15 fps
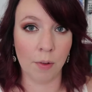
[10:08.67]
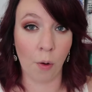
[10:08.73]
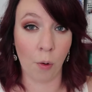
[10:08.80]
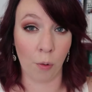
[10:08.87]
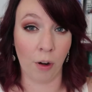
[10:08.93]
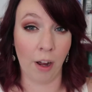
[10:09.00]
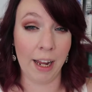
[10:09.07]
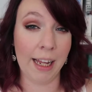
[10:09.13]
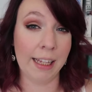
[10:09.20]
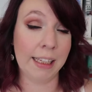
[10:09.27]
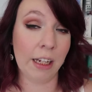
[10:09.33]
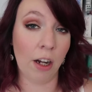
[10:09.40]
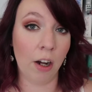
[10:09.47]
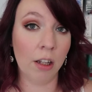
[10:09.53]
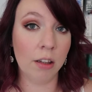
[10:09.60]
Alright, and
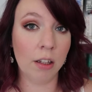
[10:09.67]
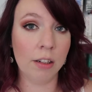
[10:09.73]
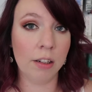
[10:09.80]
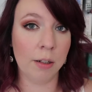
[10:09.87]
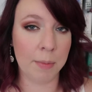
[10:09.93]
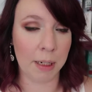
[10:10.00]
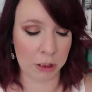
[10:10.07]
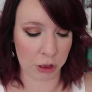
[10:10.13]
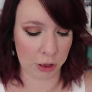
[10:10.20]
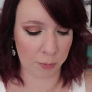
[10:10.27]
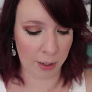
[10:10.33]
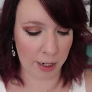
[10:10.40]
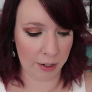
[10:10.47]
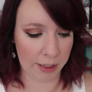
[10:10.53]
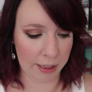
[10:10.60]
the eyeliner I'm actually
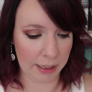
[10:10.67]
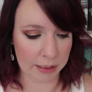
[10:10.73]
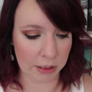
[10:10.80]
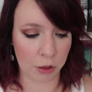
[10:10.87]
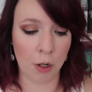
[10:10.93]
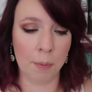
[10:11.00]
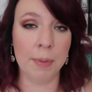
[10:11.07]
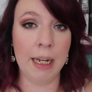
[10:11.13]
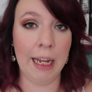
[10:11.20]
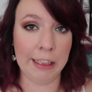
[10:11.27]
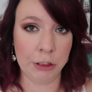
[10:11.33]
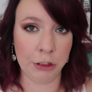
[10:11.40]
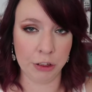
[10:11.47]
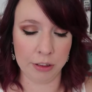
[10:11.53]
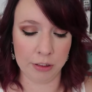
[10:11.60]
wearing is a
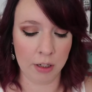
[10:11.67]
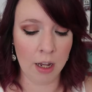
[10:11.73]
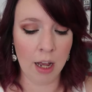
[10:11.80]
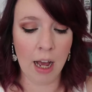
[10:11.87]
combination.